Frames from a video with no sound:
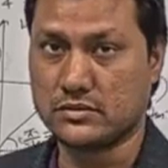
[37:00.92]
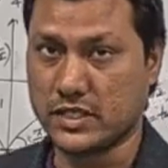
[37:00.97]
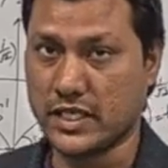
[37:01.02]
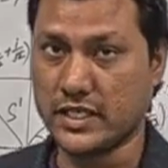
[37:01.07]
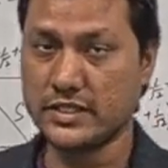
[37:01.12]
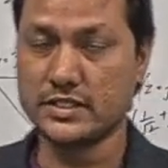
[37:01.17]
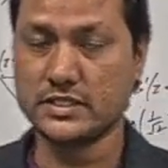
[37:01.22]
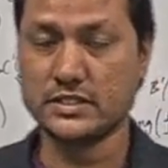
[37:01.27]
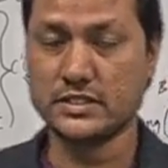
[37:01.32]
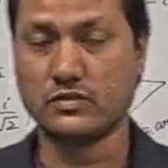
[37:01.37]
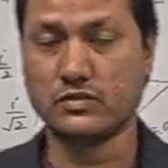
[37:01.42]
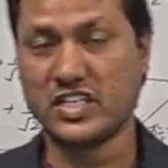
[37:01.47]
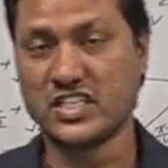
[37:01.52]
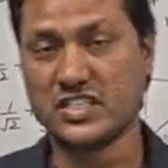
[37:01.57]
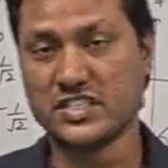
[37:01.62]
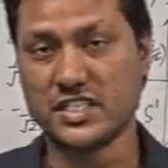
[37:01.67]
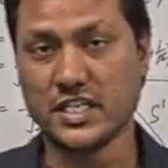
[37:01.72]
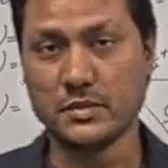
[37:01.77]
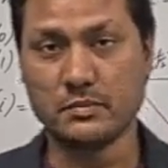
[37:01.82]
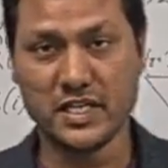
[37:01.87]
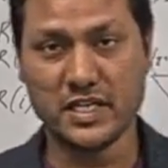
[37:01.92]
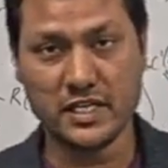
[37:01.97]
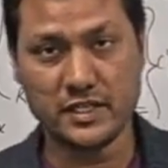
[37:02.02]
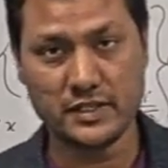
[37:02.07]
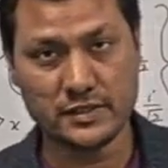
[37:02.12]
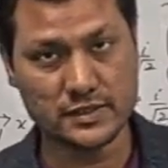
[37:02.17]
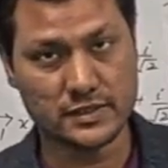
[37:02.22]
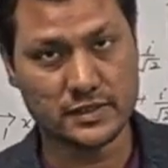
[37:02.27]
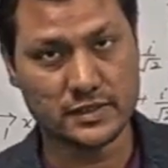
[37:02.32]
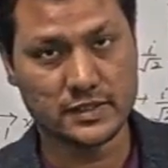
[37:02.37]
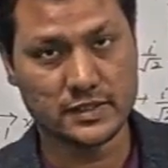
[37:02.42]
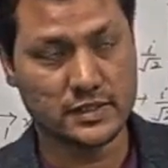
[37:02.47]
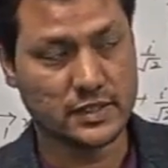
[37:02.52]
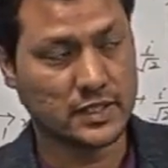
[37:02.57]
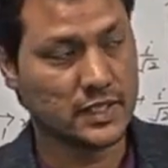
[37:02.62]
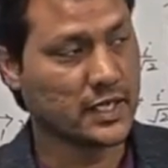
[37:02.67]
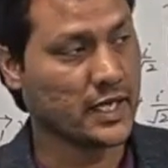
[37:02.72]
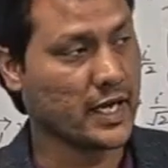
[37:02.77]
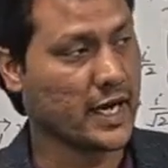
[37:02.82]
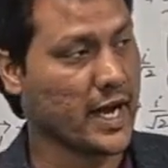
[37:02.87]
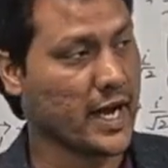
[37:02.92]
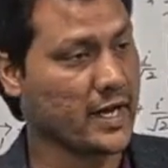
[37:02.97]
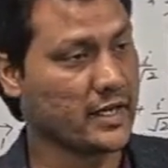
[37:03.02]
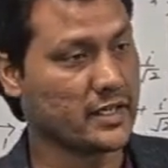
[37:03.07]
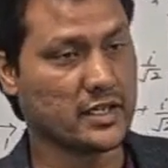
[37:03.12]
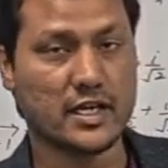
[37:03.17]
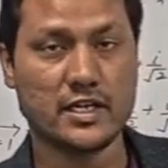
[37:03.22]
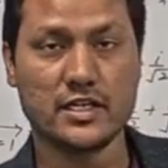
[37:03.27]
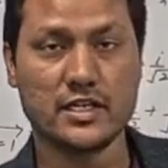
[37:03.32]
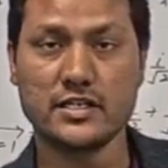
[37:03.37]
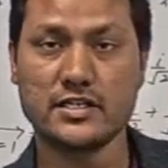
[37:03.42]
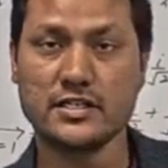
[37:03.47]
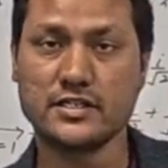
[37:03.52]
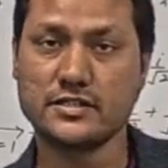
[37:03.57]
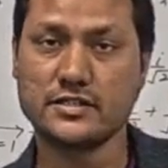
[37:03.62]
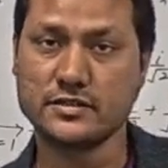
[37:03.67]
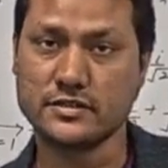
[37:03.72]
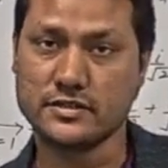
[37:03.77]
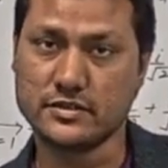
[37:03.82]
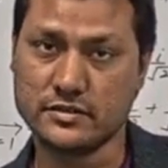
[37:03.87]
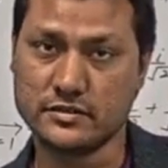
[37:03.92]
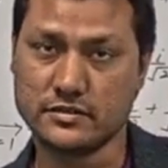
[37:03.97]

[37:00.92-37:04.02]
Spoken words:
right? One is z plane and another is